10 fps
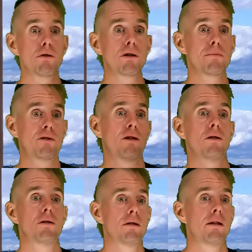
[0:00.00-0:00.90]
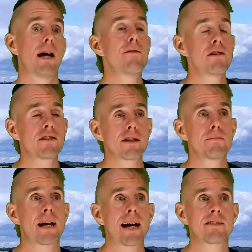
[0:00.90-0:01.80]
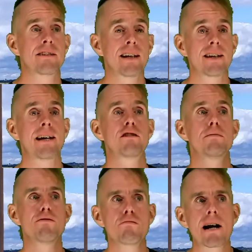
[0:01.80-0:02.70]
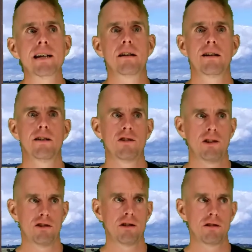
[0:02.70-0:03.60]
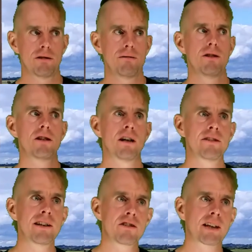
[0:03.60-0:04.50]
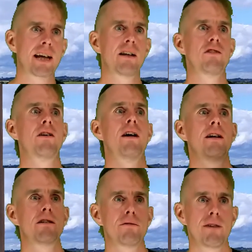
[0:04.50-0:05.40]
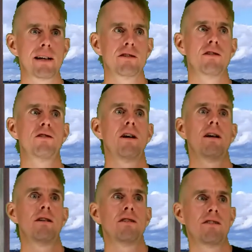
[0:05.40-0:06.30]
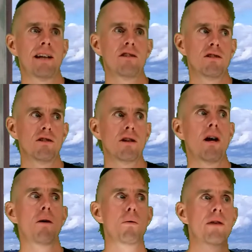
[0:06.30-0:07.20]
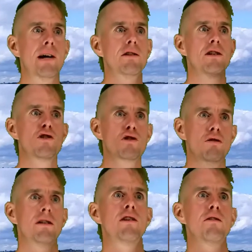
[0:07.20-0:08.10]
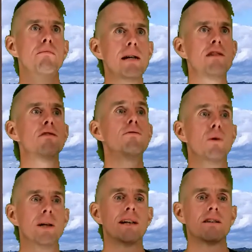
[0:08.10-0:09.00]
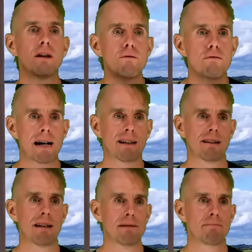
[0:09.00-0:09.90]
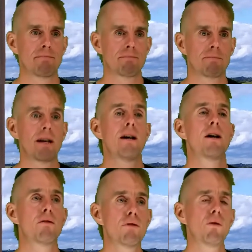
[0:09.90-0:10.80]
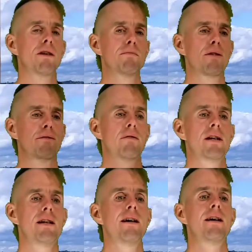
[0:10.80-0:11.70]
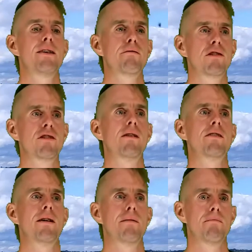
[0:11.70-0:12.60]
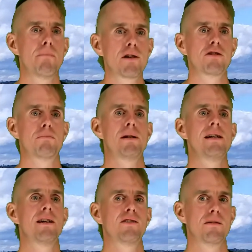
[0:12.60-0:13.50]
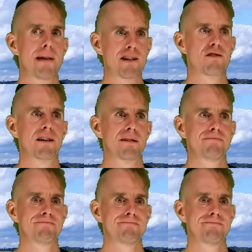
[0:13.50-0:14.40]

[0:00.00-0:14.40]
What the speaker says: Rule number two, every term that adds together has to be rank consistent. You can't add scalars to vectors to tensors without ensuring there's a means of doing it correctly. Rule number three, the result must be symmetric.